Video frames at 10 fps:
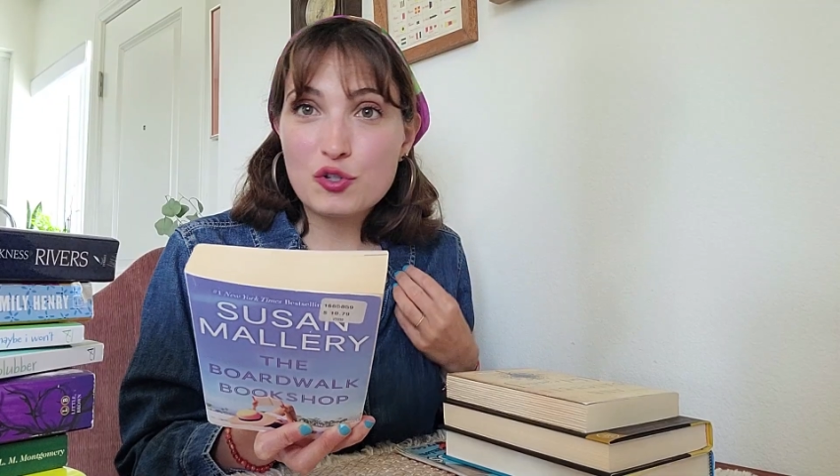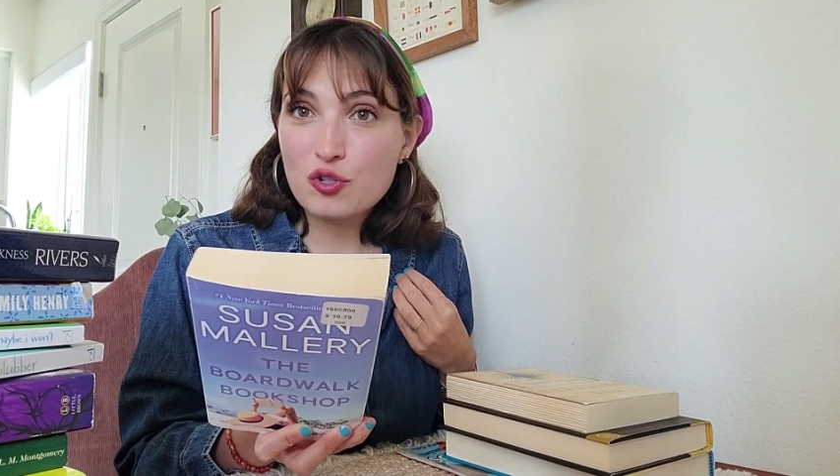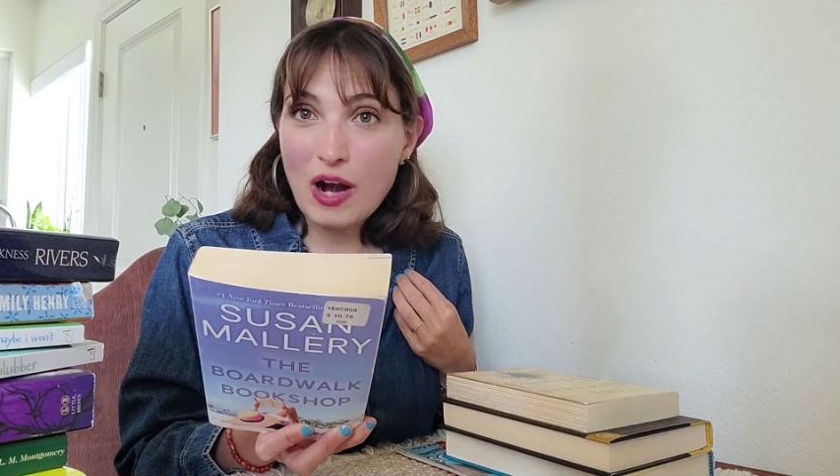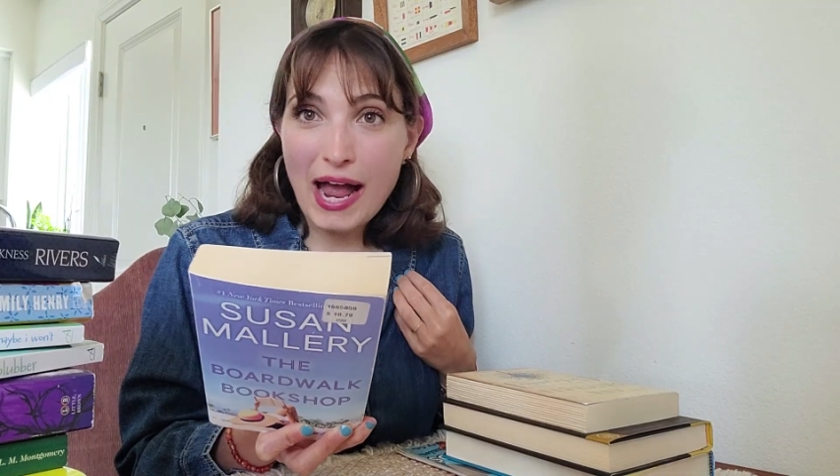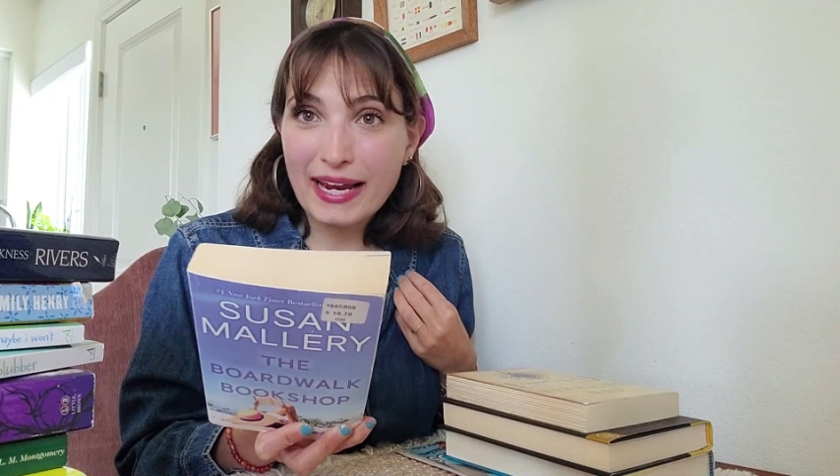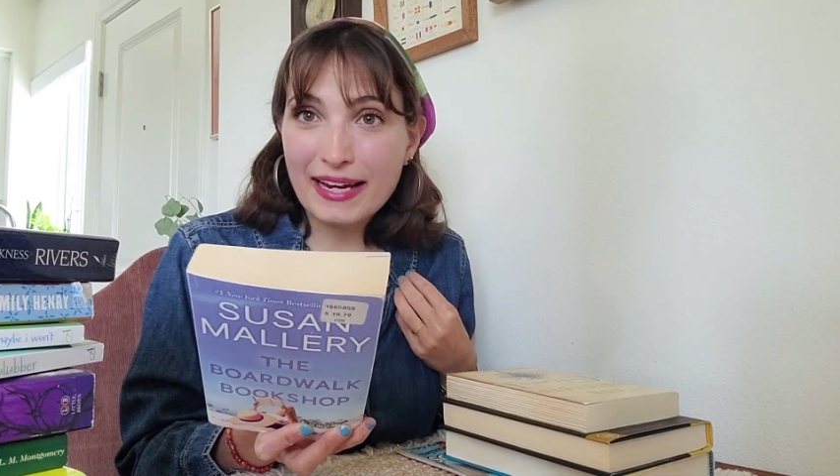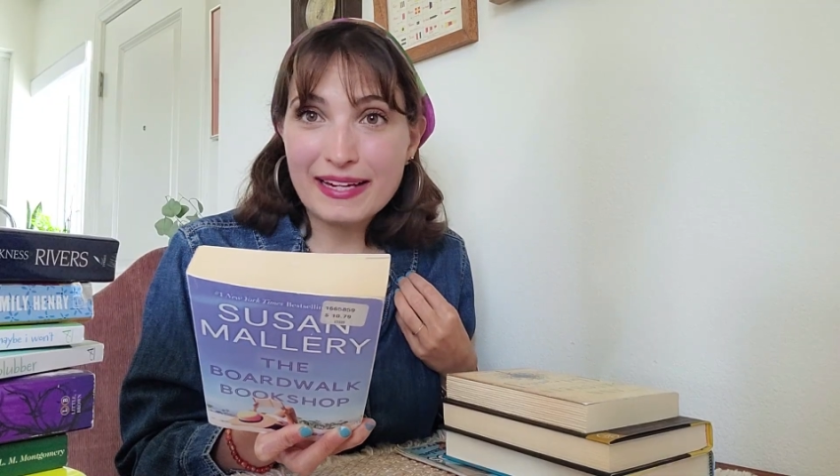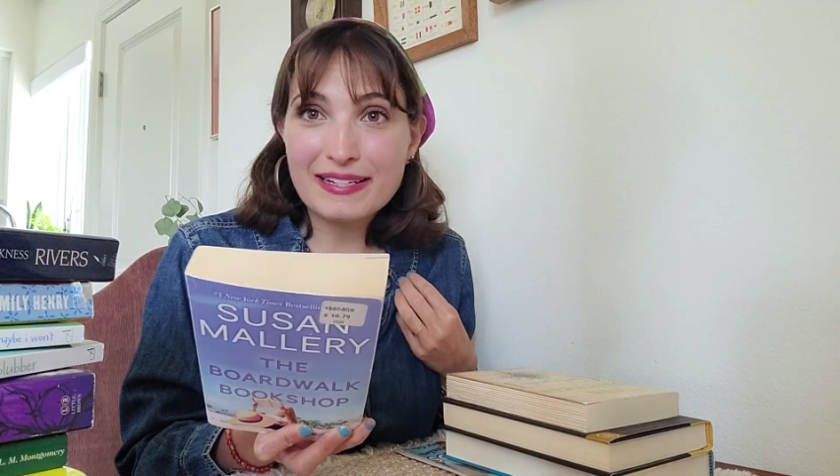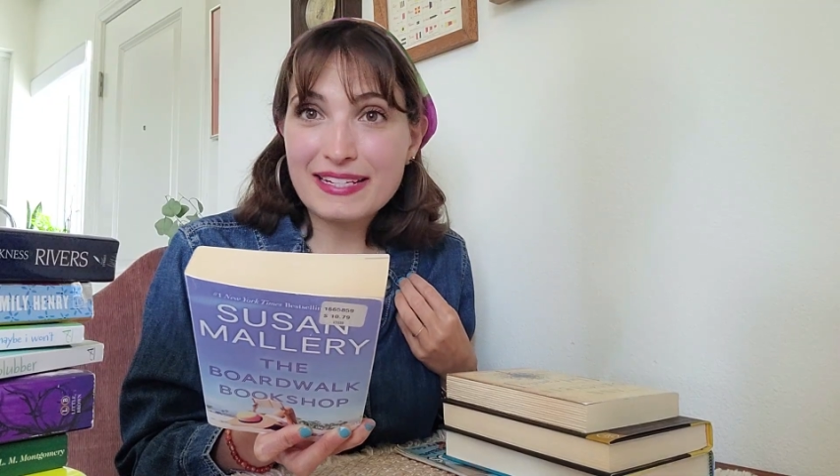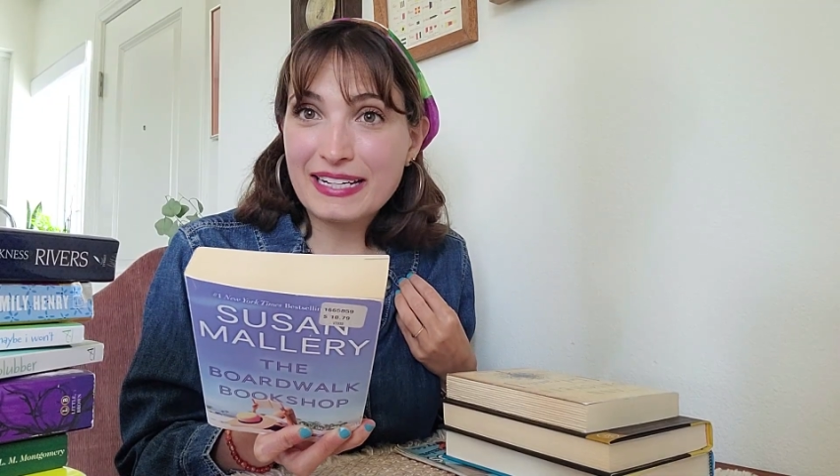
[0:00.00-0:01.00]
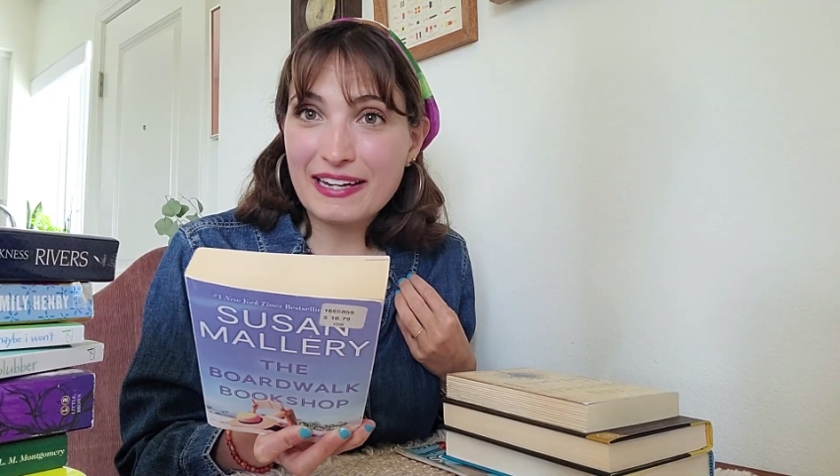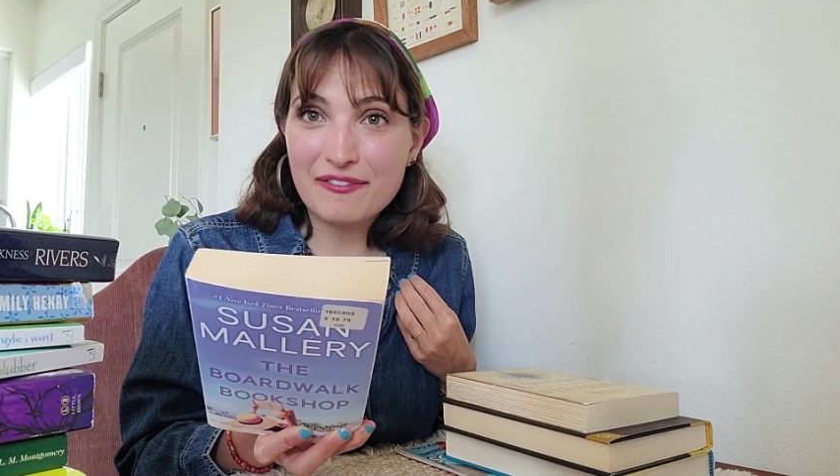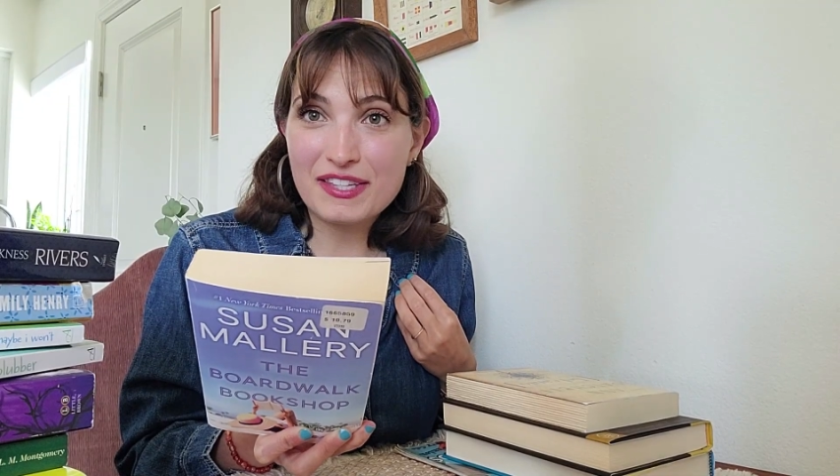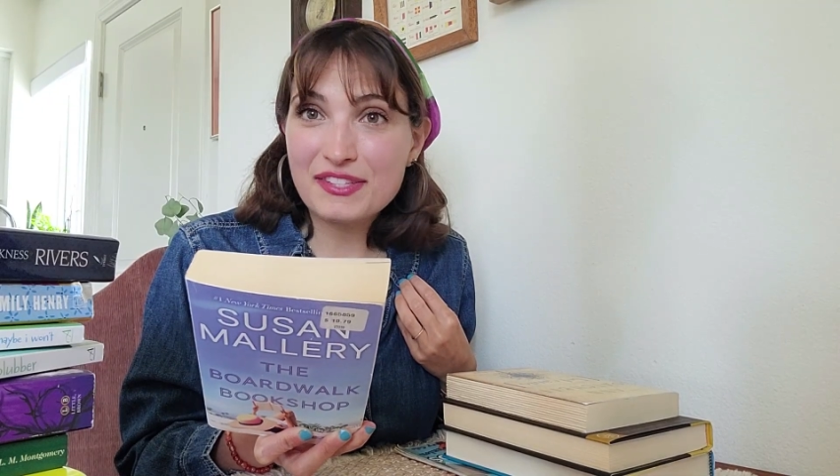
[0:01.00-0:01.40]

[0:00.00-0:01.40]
trying to give the